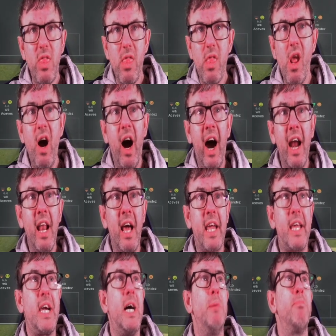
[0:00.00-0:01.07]

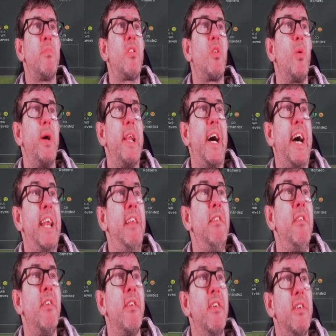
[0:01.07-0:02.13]
Highlight comes to an
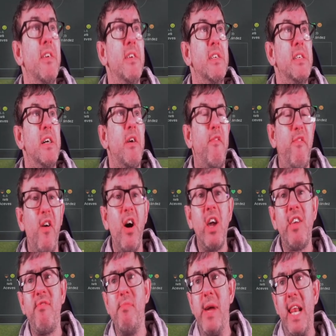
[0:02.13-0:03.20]
end.
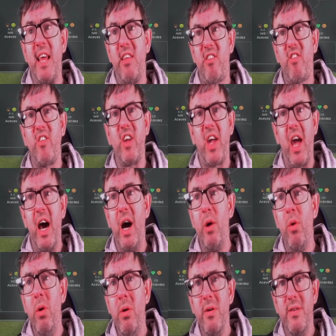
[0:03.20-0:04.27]
5 minutes to
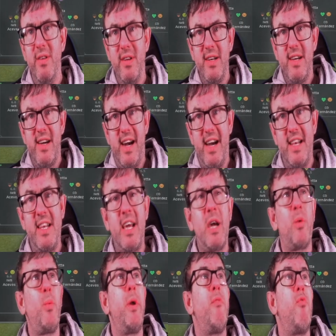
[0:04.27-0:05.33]
go. And
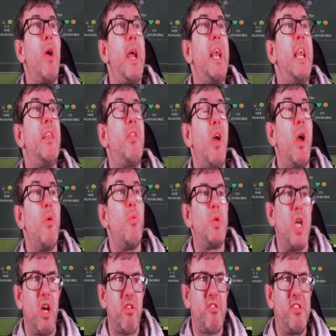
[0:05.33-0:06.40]
now we really do
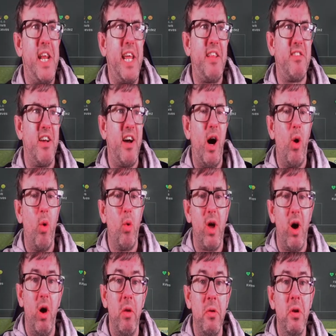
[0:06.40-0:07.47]
just need to hold
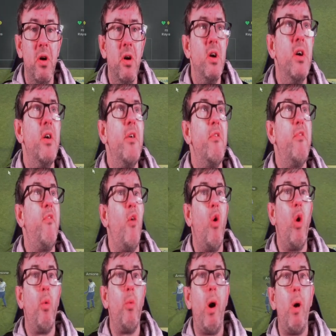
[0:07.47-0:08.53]
on
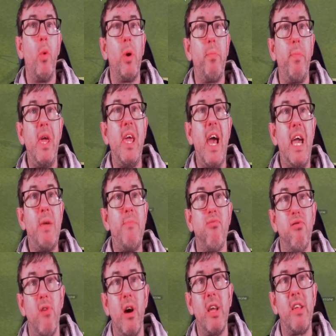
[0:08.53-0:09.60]
for what would be a
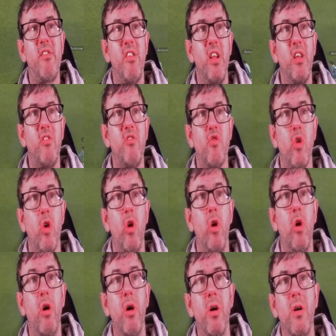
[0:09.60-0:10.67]
priceless draw.